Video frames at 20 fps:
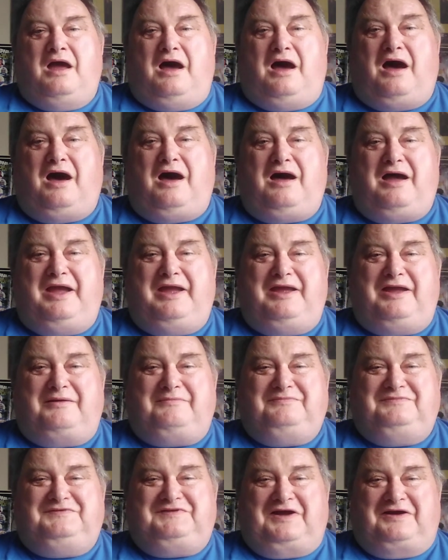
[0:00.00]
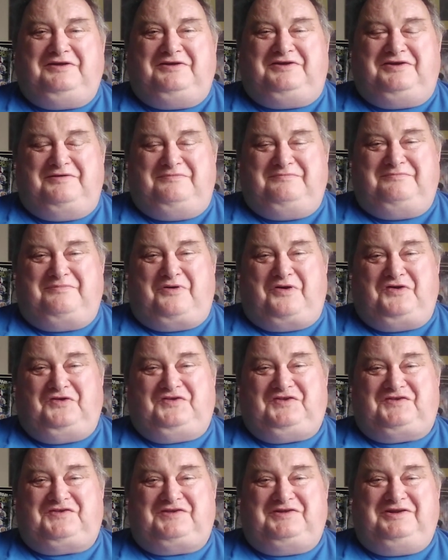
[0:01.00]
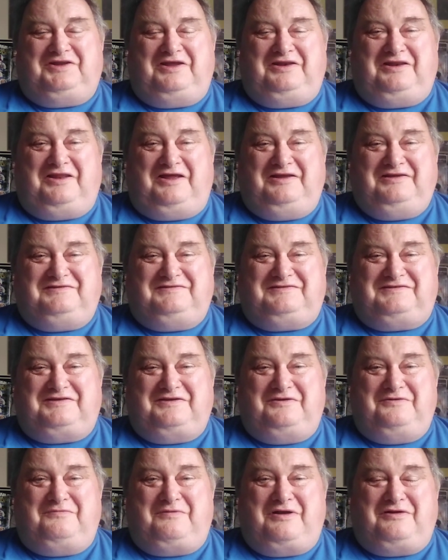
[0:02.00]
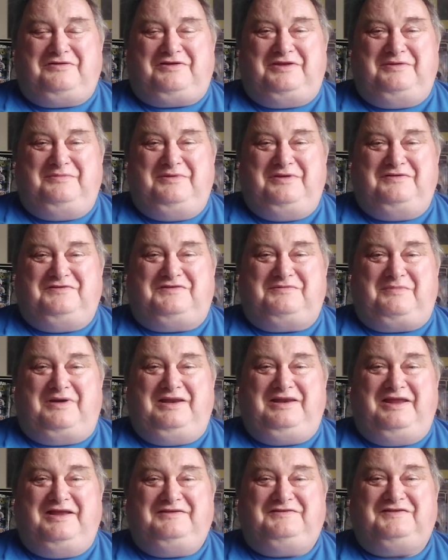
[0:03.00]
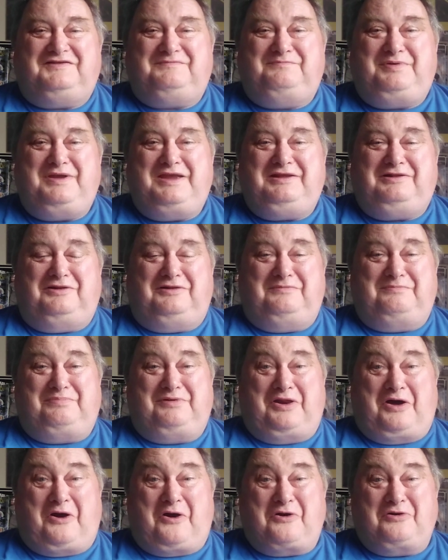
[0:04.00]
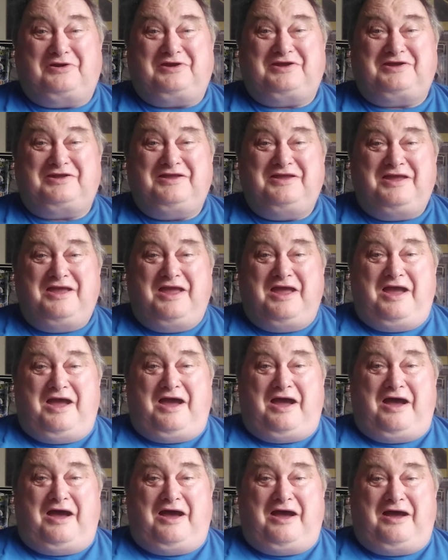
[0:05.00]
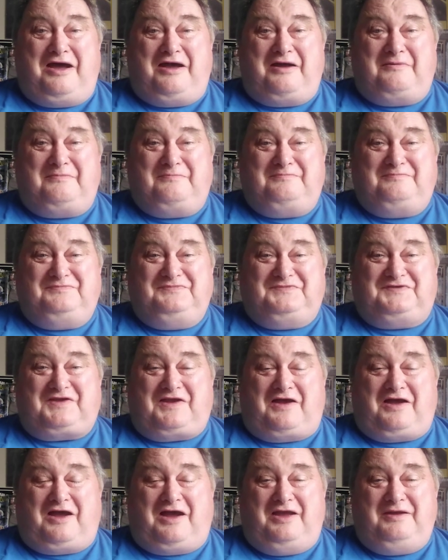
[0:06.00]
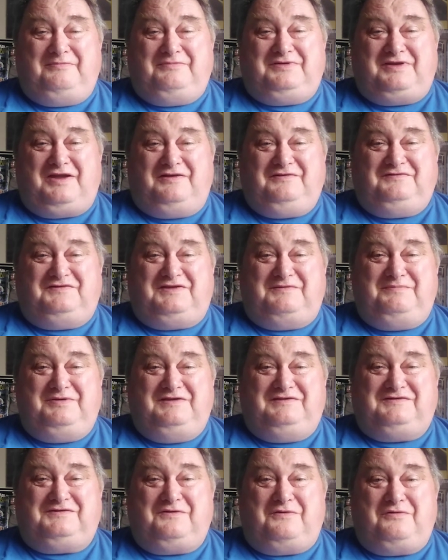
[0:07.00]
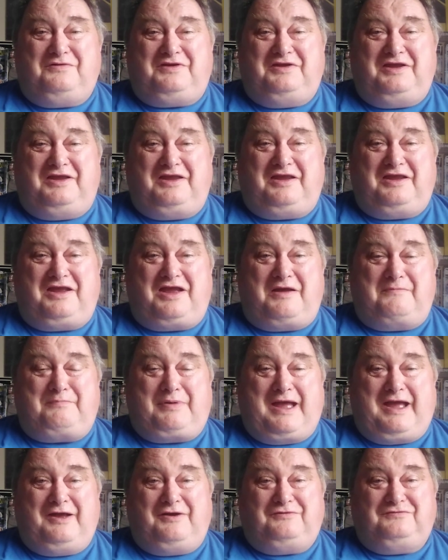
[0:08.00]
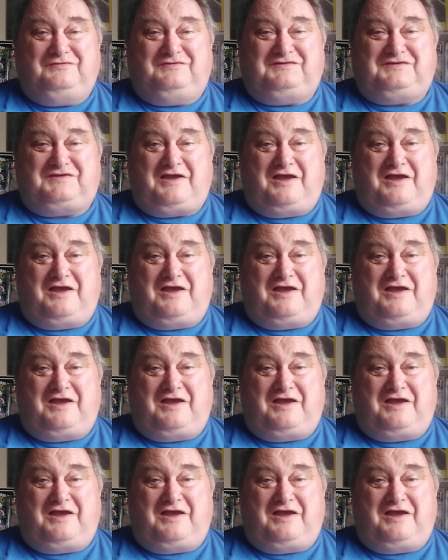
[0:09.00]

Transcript: Hi, I'm Duncan Moss, and I'd like to welcome you to my latest Beatle blog. And I'm going to be talking about